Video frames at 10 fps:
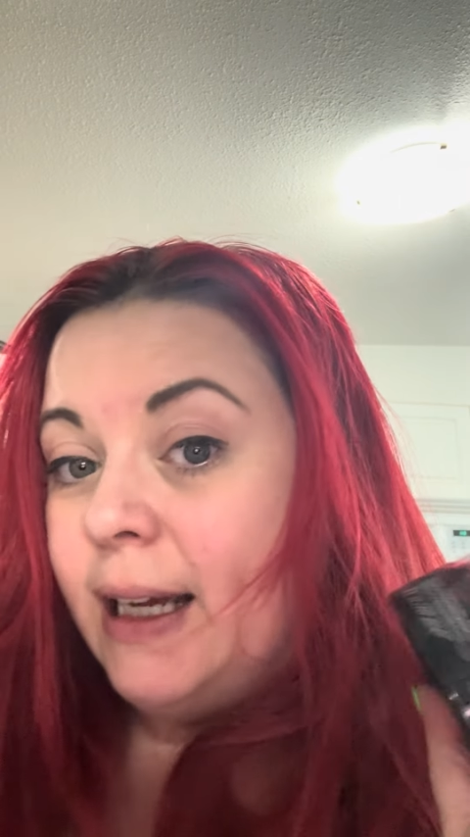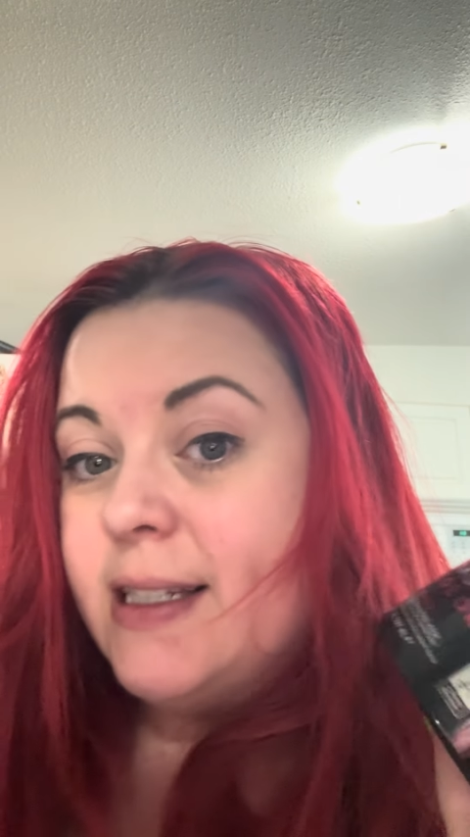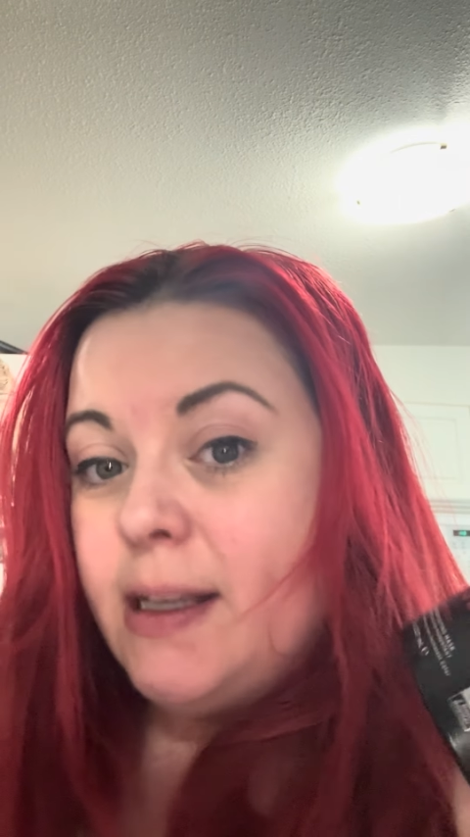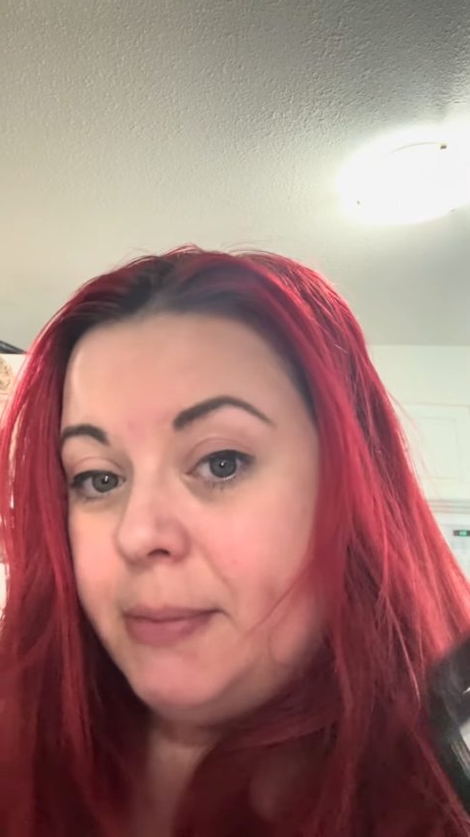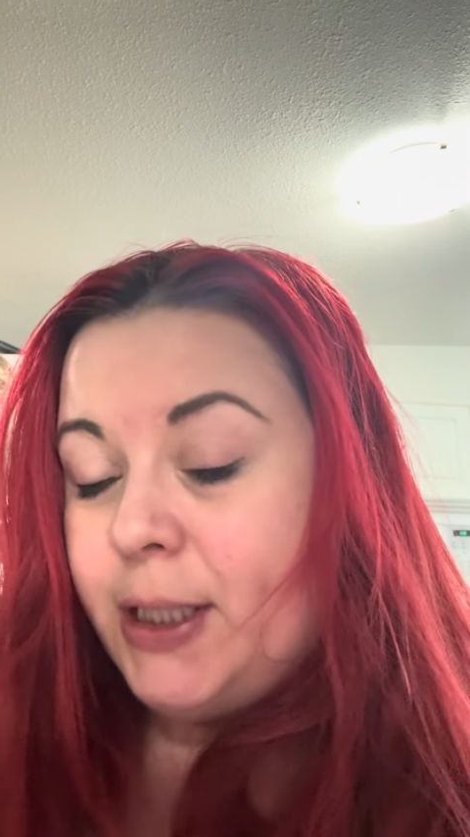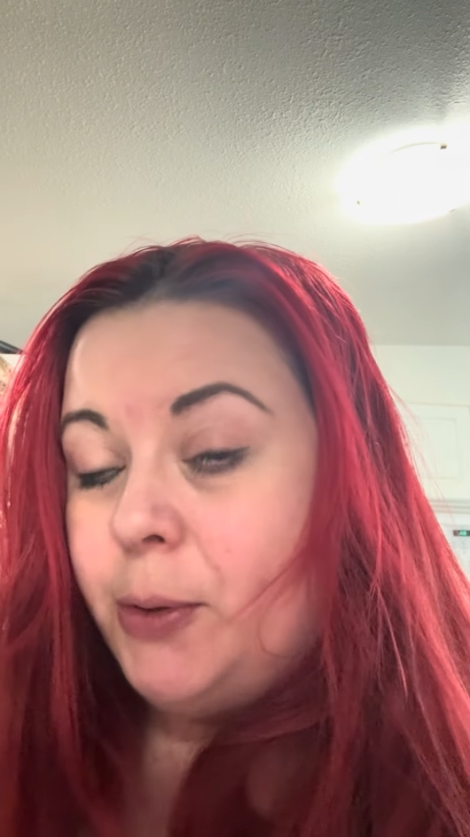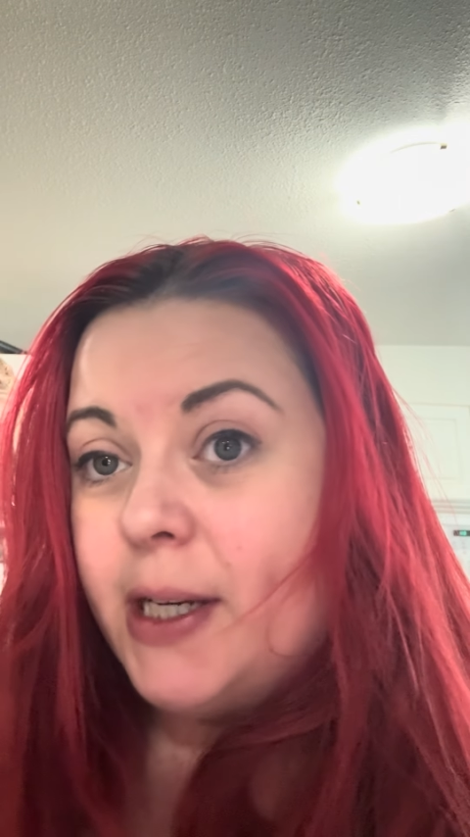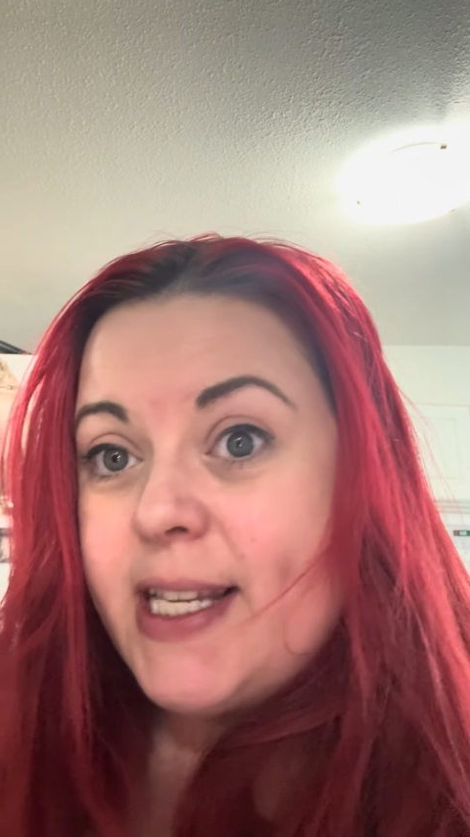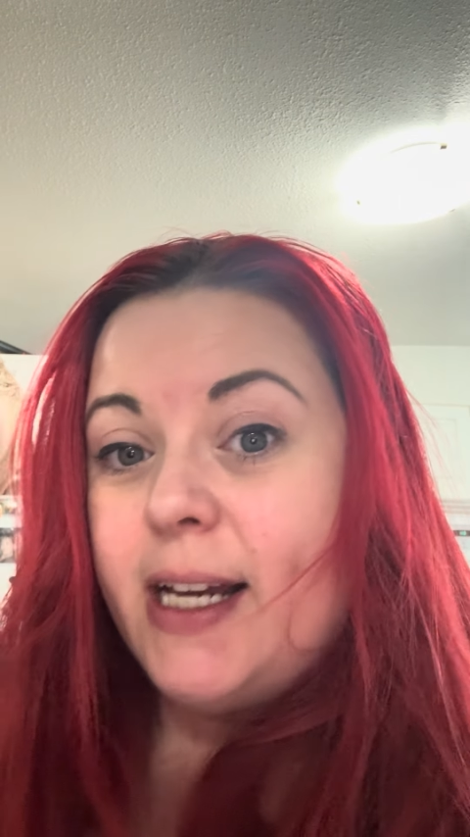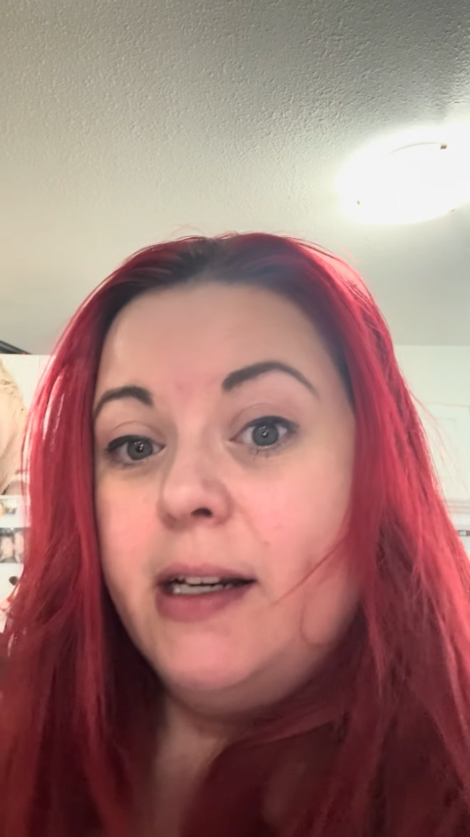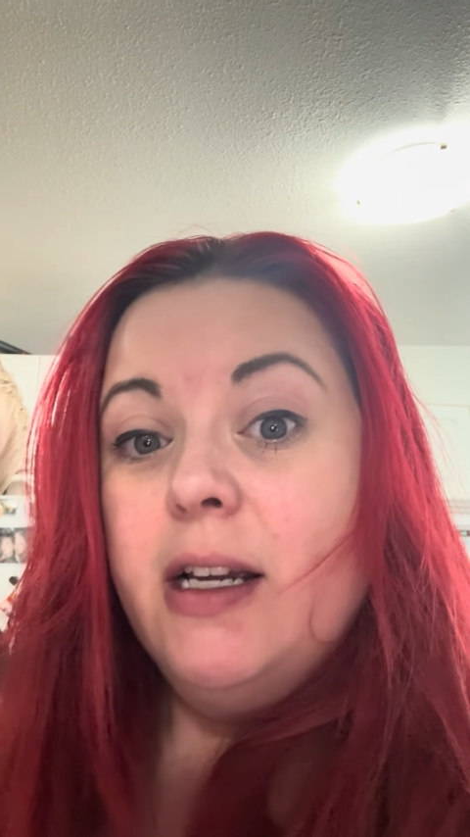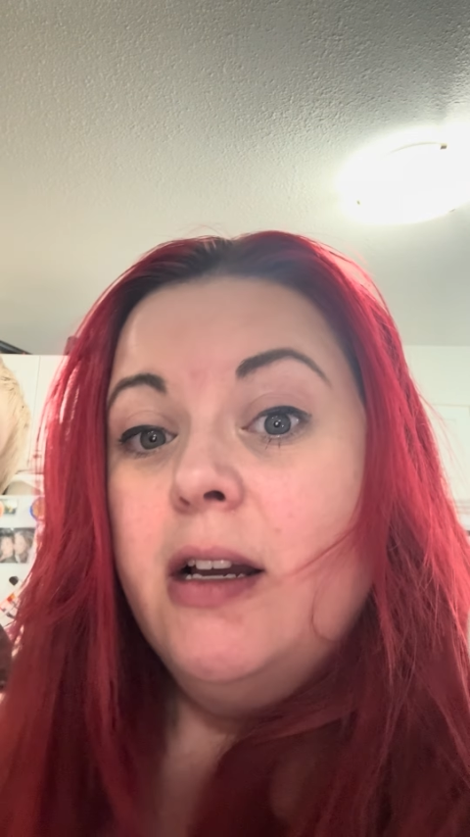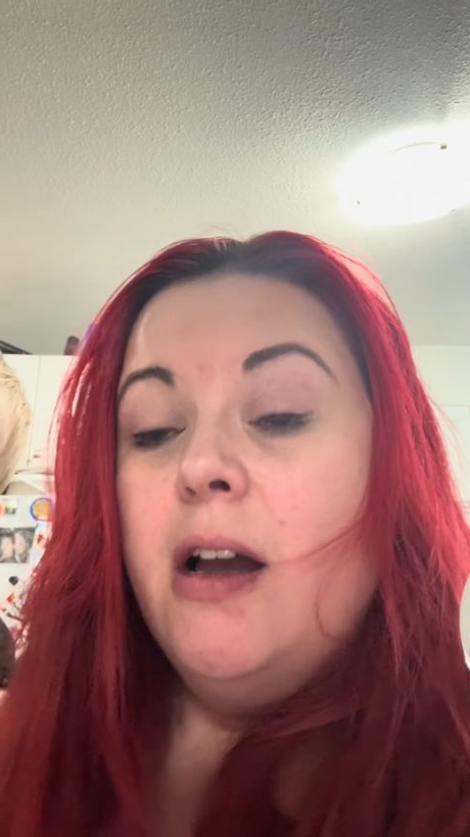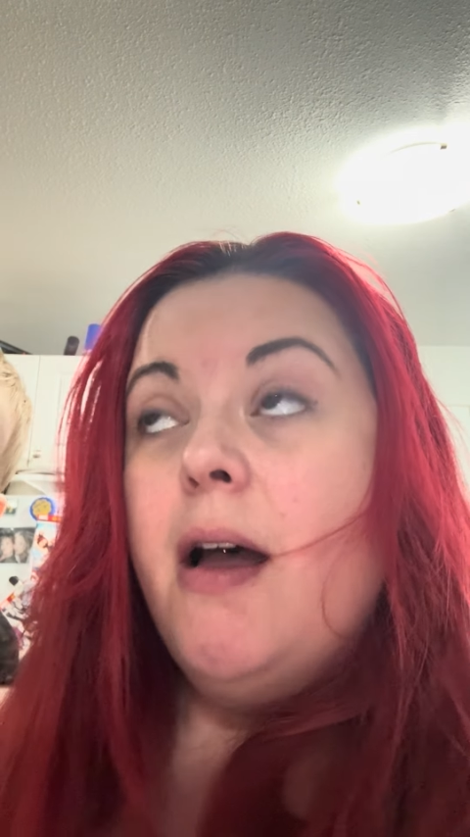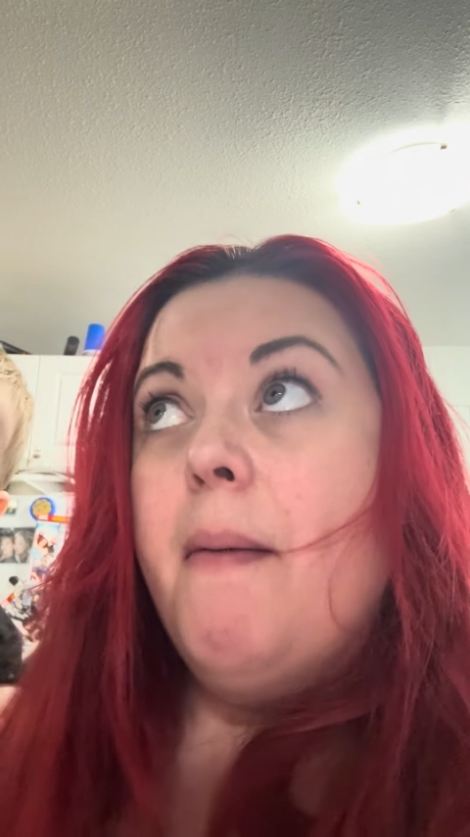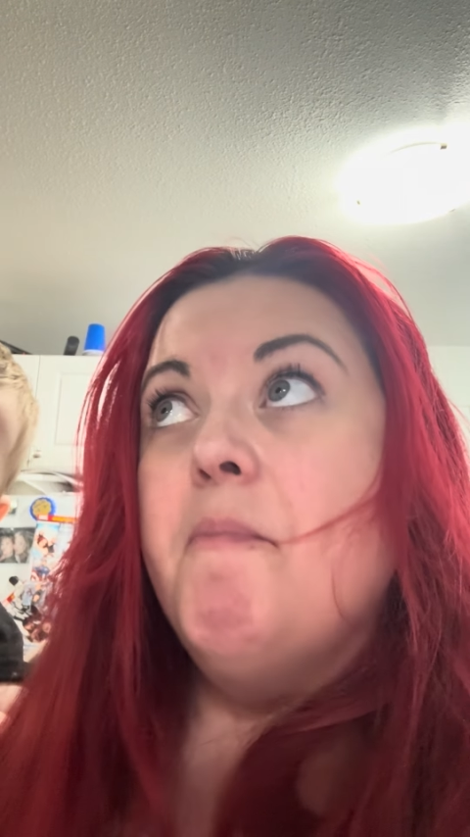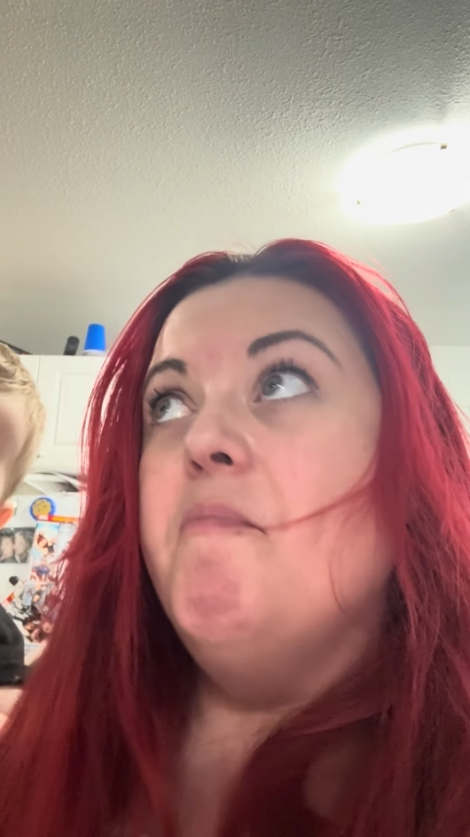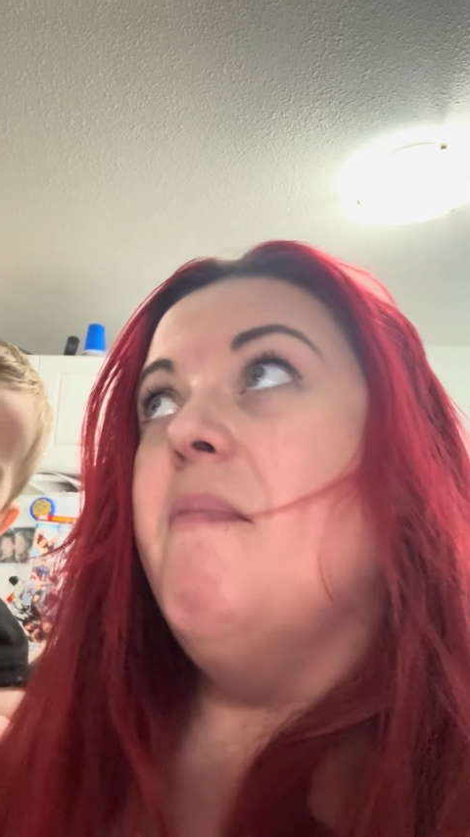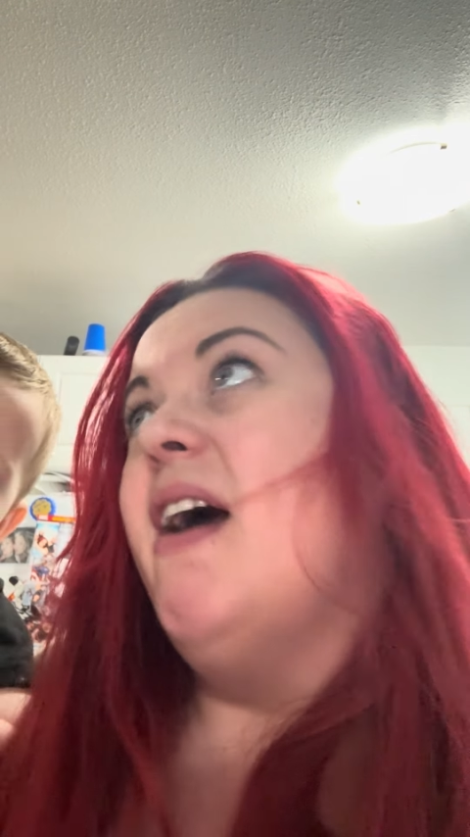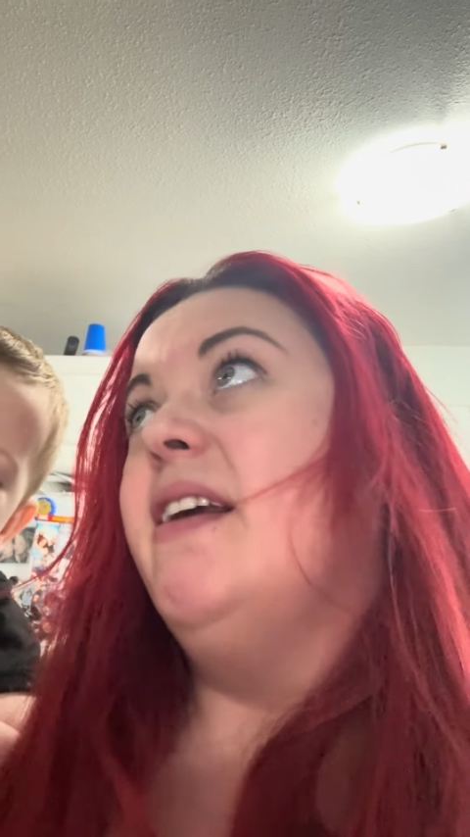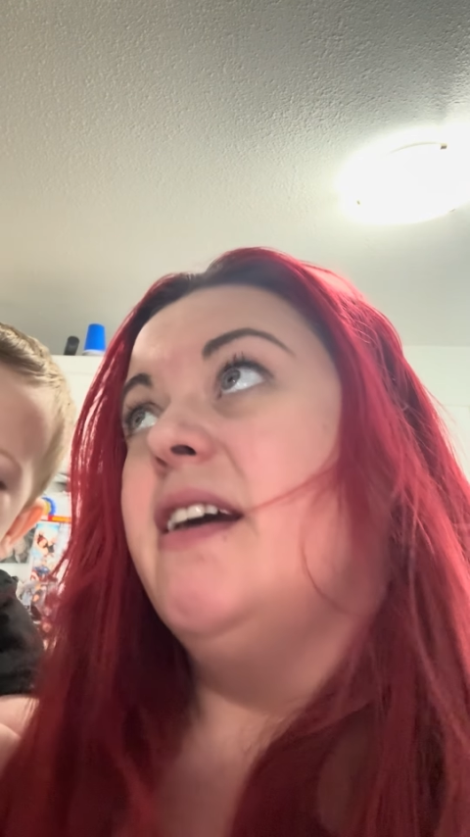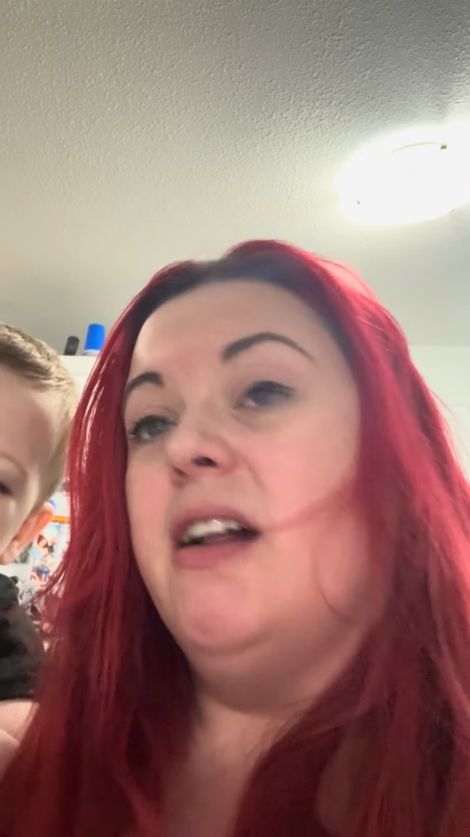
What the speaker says: As somebody who has had many